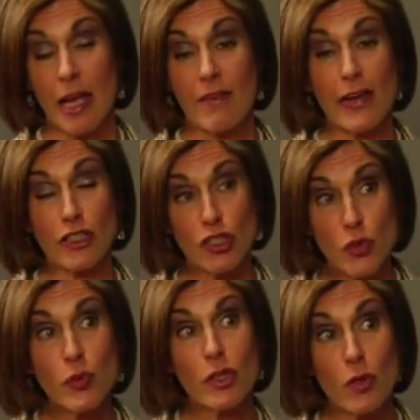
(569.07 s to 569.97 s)
In fact,
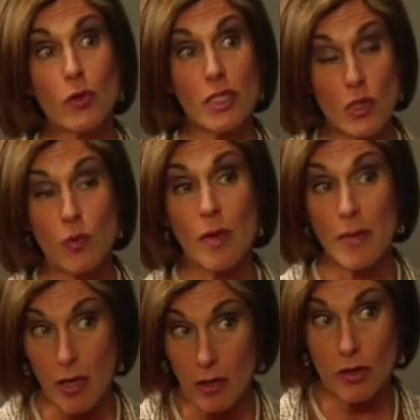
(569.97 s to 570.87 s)
2/3 of the
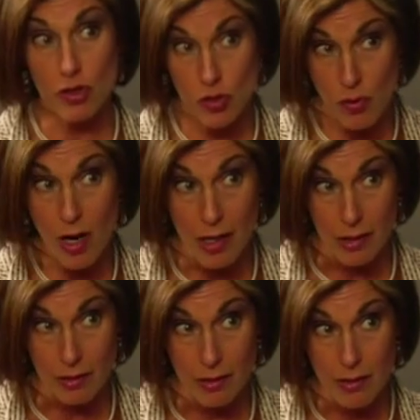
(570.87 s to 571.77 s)
women on the
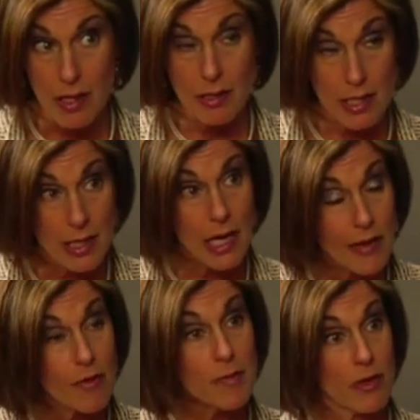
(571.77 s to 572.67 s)
trial did not
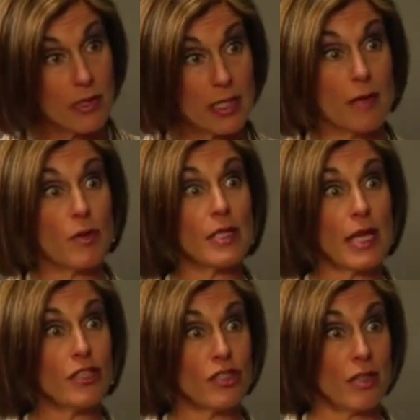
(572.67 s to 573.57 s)
have a BRCA
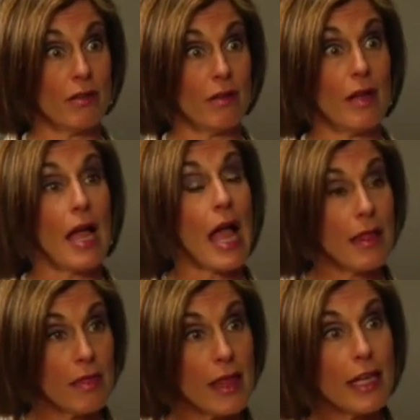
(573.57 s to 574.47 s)
mutation.
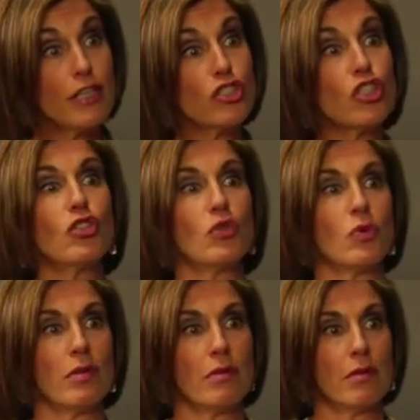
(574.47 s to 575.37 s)
And they,
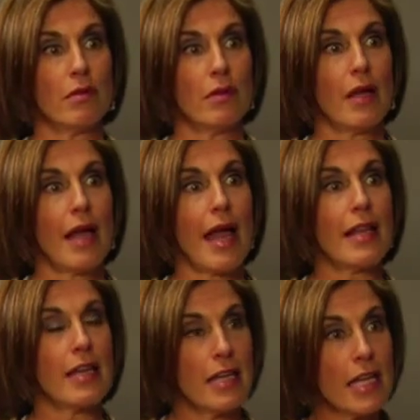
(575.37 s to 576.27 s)
too,
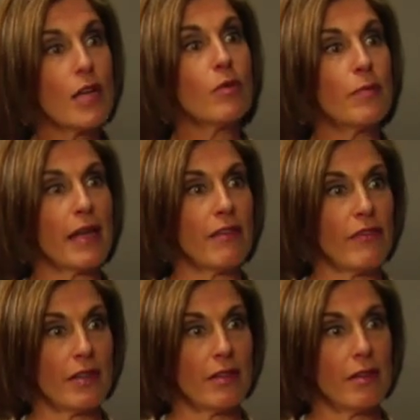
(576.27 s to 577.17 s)
had an equal
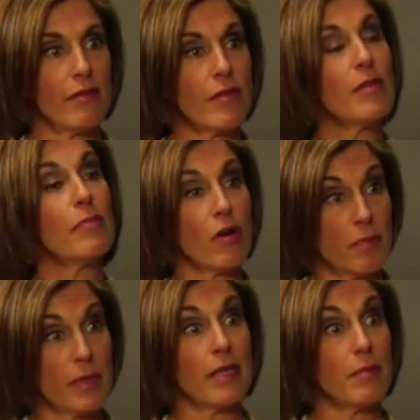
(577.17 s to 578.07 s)
benefit from the
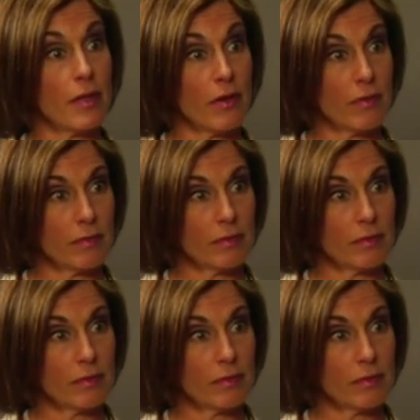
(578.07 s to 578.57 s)
PARP inhibitor.